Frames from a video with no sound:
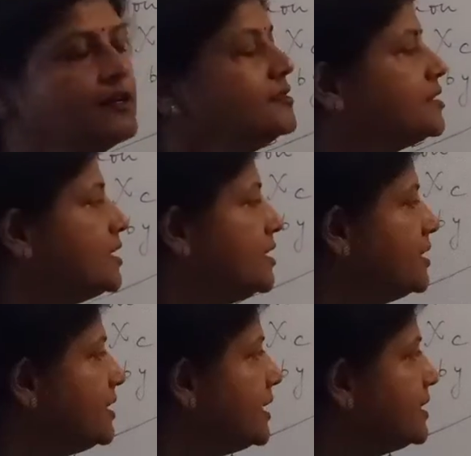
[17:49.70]

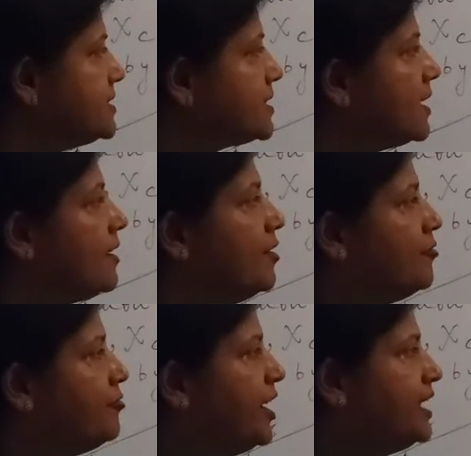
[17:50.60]
Third case,
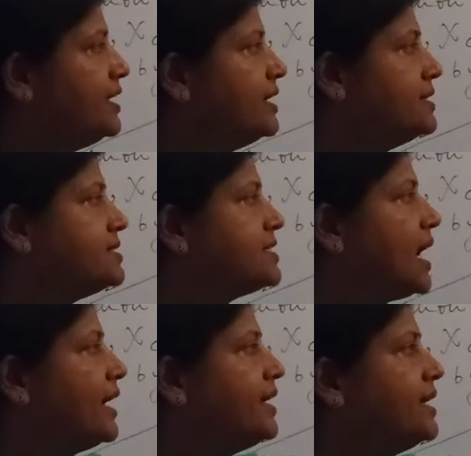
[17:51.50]
when
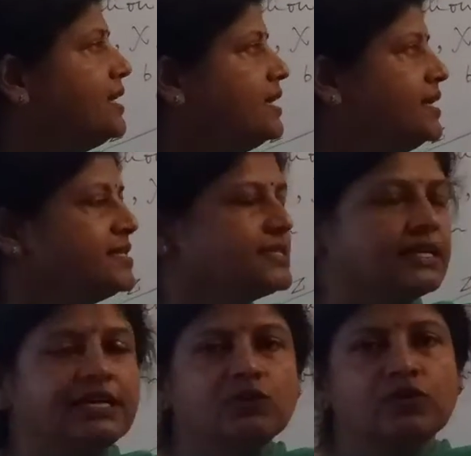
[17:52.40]
xi L is
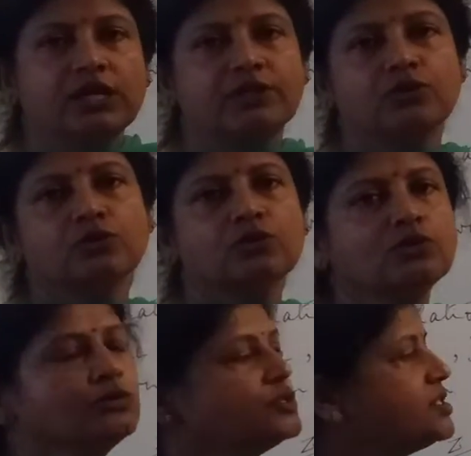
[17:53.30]
equal
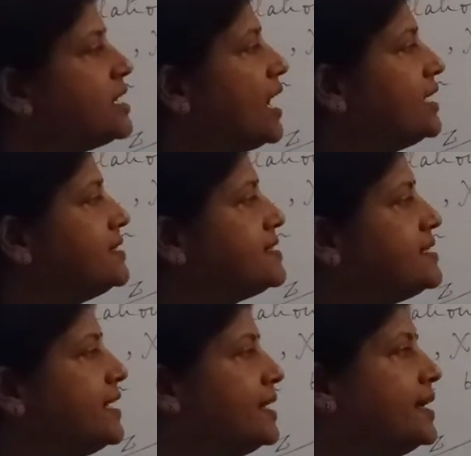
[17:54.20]
to xi
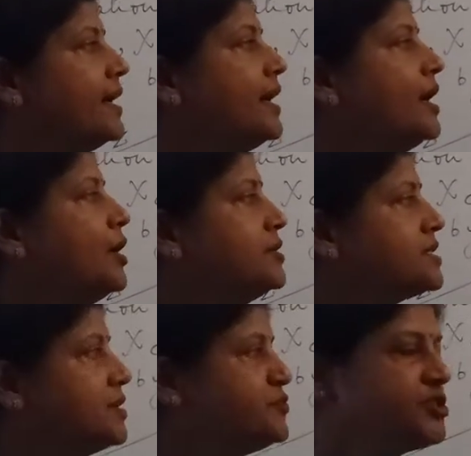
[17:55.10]
C.
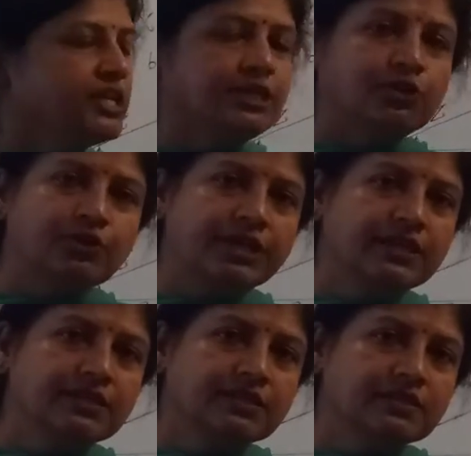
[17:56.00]

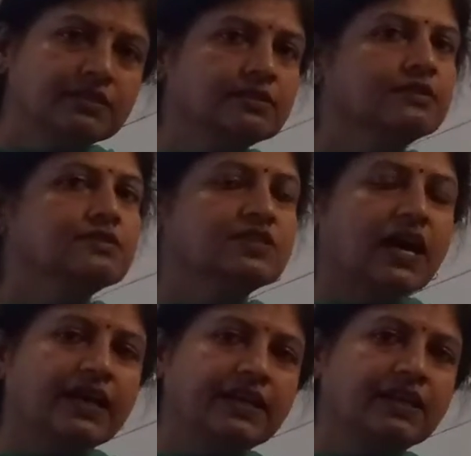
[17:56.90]
Substituting
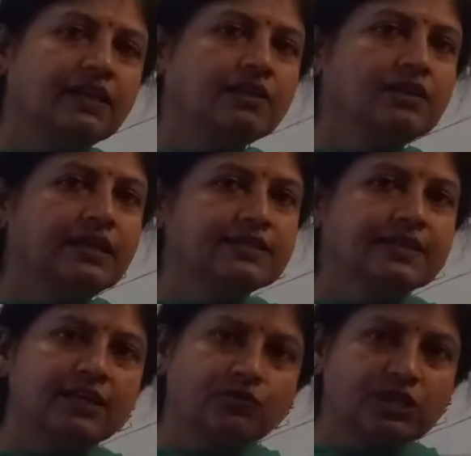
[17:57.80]
xi L is
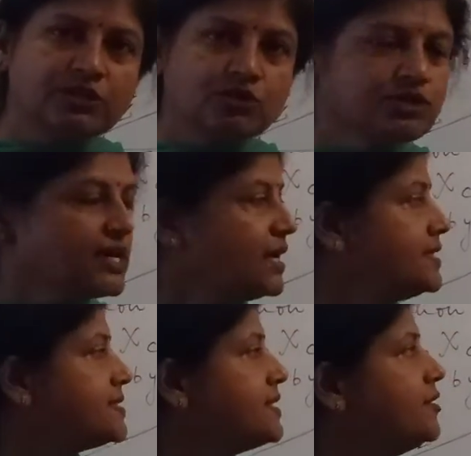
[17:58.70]
equal to xi
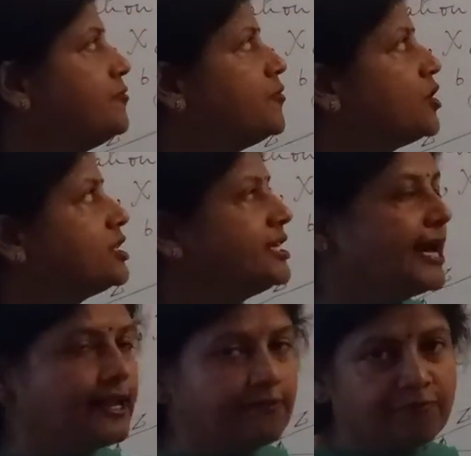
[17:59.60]
C for
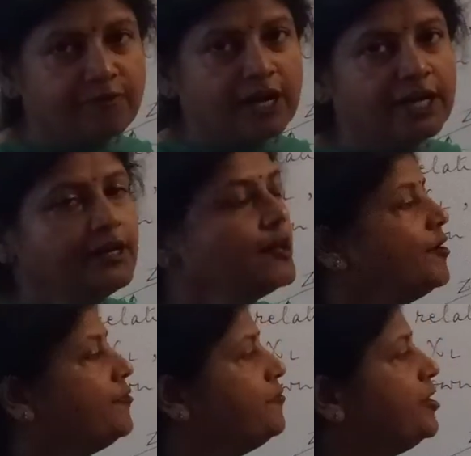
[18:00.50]
tan phi,
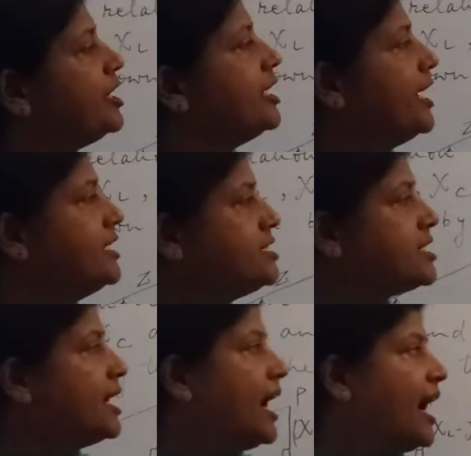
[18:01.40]
we get
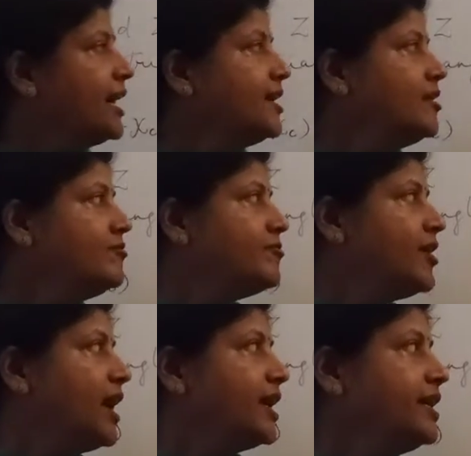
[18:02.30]
angle
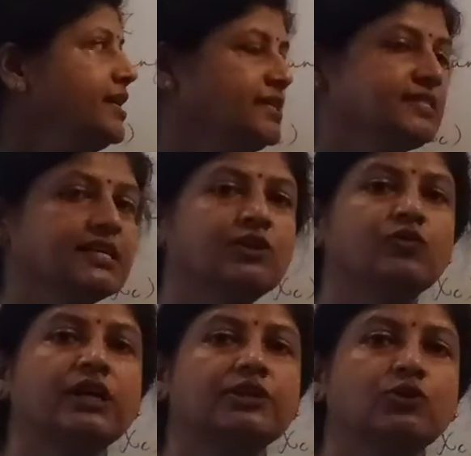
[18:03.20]
phi is
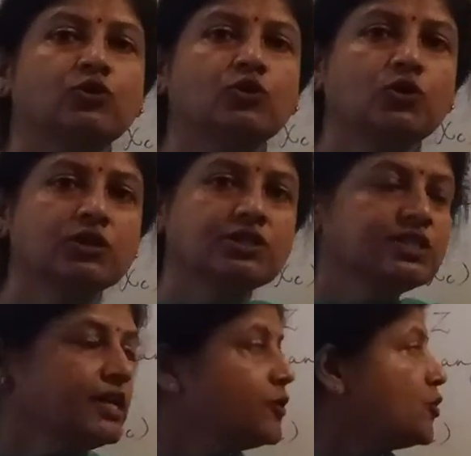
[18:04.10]
equal to
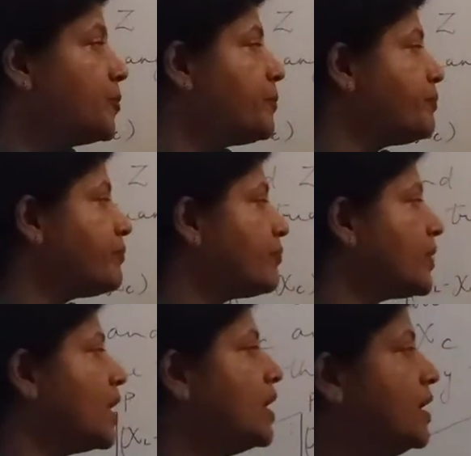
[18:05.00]
0.
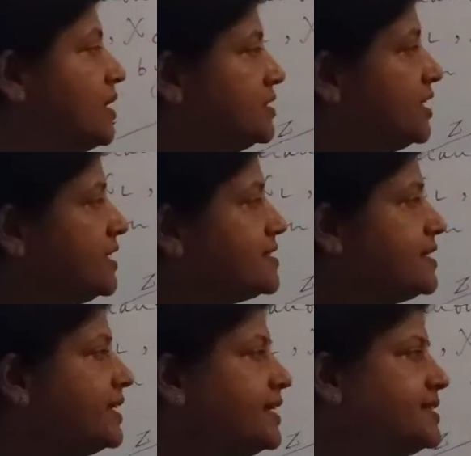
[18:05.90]
The
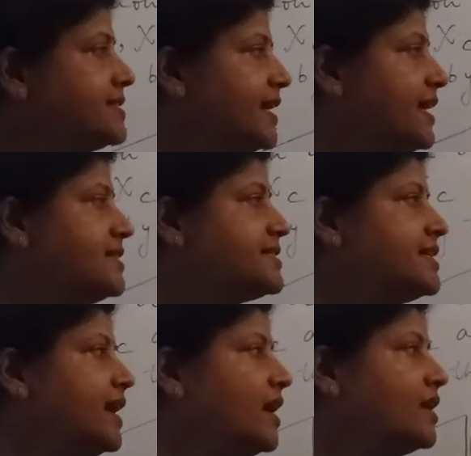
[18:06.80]
series
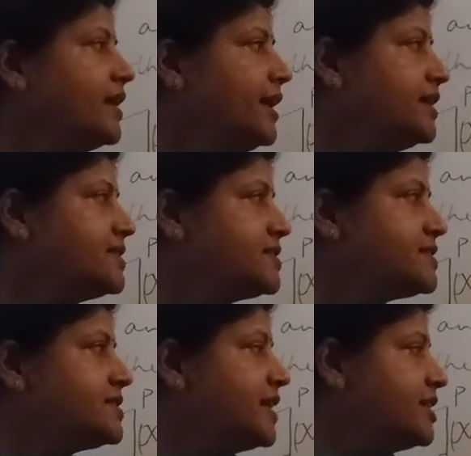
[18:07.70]
LCR
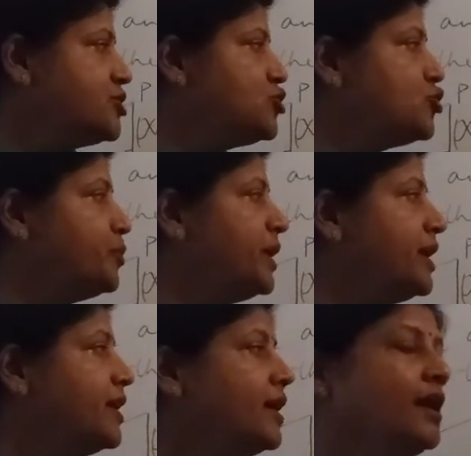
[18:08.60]
is said to
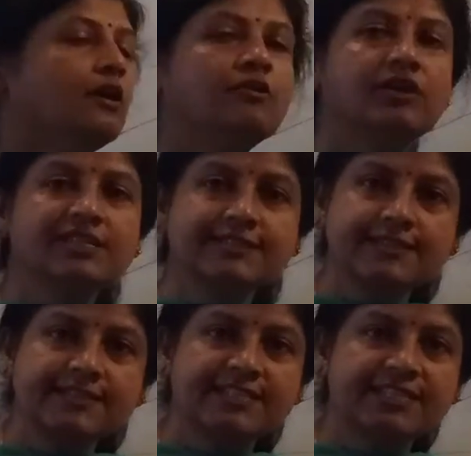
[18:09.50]
be
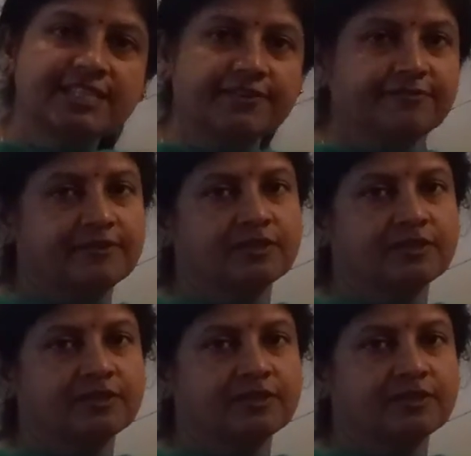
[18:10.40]
resistive.